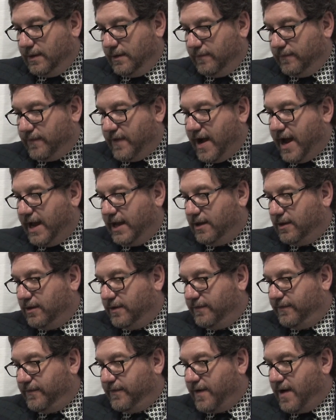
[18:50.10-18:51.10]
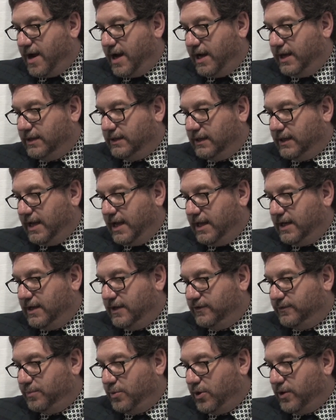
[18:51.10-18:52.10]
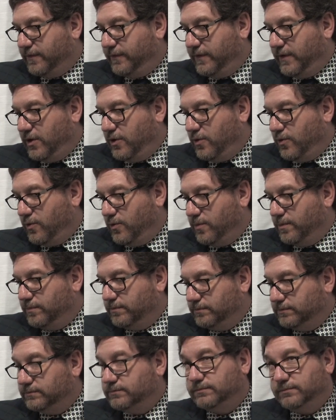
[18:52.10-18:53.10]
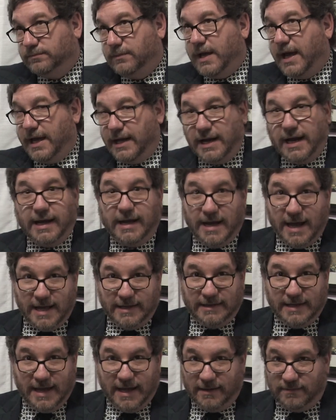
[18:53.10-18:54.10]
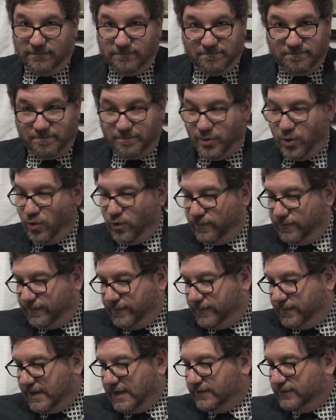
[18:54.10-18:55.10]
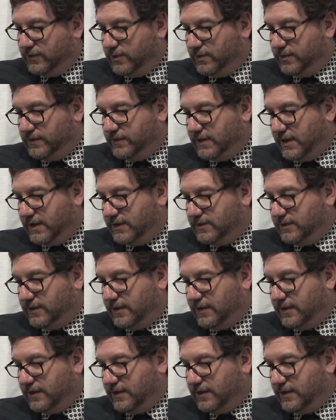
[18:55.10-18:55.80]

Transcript: vial of fine ladies' perfume, and I got that. Poof! As soon as I